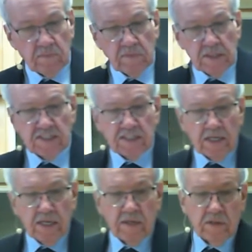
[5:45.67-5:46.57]
this
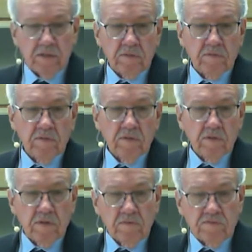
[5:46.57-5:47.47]
letter,
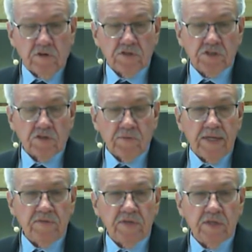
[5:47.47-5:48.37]
1
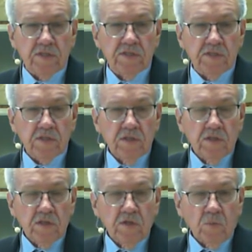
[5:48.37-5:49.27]
Corinthians,
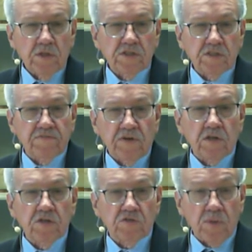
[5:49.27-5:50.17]
was the
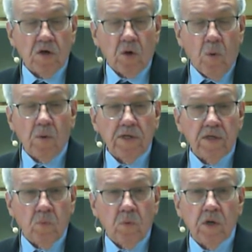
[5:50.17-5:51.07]
first
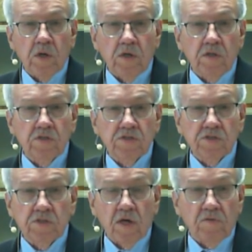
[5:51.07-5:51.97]
recorded
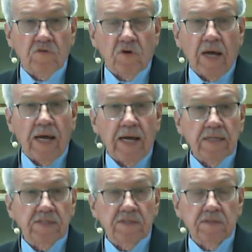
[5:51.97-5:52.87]
words of
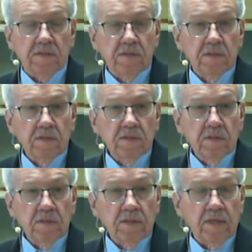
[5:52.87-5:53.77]
Christ
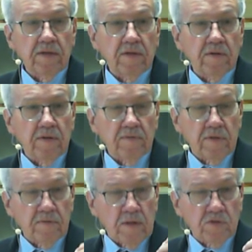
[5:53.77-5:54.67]

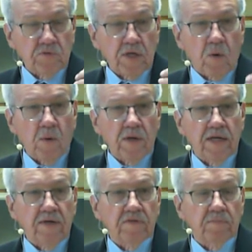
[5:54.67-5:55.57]
that was
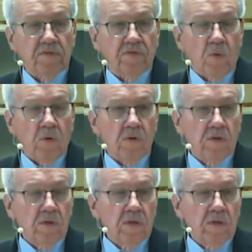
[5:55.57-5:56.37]
recorded even before